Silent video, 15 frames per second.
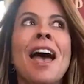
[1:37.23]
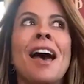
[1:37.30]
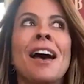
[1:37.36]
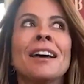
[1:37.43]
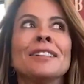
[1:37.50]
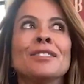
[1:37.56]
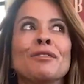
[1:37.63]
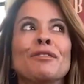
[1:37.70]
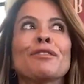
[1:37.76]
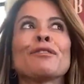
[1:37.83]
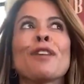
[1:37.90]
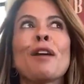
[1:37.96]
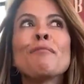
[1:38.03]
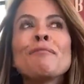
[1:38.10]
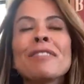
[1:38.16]
And
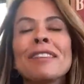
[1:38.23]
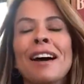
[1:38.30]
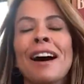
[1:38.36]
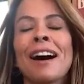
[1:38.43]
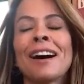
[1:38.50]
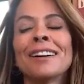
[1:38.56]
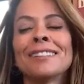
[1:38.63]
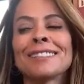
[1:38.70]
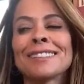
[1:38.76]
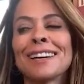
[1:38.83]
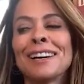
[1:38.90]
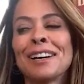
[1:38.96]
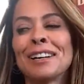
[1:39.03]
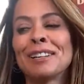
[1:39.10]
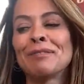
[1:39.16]
from that,
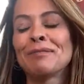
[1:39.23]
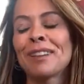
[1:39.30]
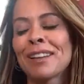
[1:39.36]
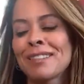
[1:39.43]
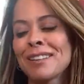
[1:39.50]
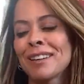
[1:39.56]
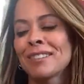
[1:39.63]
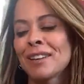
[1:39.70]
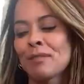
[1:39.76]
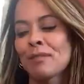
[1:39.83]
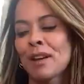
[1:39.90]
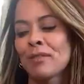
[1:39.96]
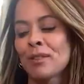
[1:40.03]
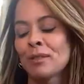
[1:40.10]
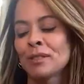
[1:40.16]
I think they
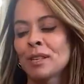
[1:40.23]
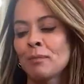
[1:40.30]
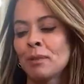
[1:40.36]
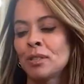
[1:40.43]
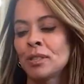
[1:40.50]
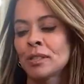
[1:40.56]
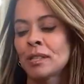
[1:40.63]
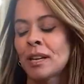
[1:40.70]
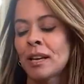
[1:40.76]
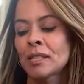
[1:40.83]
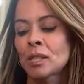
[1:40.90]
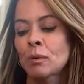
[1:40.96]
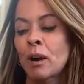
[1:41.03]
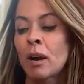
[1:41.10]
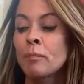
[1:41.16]
ran those images in
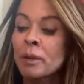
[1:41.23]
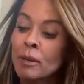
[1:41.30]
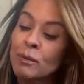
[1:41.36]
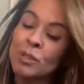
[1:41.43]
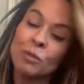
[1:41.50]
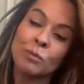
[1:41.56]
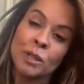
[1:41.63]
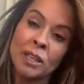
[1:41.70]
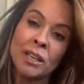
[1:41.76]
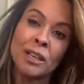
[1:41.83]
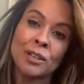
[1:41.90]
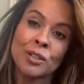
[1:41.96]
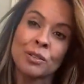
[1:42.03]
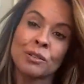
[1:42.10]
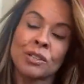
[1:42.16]
Esquire, but it was a really
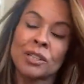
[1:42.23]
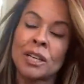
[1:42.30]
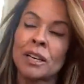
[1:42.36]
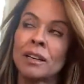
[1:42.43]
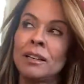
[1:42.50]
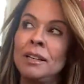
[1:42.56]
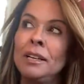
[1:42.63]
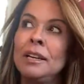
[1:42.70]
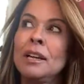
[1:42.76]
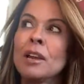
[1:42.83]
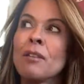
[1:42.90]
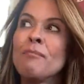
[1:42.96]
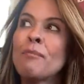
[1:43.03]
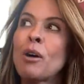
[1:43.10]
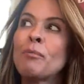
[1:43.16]
interesting
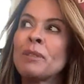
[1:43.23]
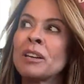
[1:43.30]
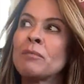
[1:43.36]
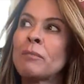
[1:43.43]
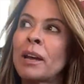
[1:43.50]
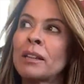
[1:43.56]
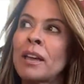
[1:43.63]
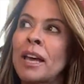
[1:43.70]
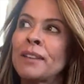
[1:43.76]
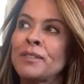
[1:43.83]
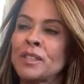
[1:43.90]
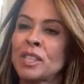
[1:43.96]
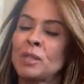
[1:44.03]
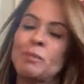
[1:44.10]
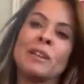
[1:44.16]
moment in my life
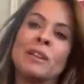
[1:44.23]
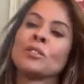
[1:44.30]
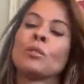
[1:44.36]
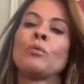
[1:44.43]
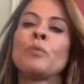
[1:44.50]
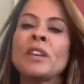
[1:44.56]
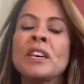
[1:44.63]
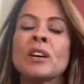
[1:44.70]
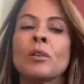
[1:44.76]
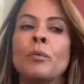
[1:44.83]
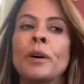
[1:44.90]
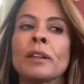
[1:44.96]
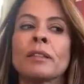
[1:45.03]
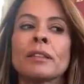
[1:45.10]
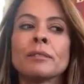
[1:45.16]
to spend a week
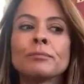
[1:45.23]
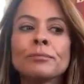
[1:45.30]
with,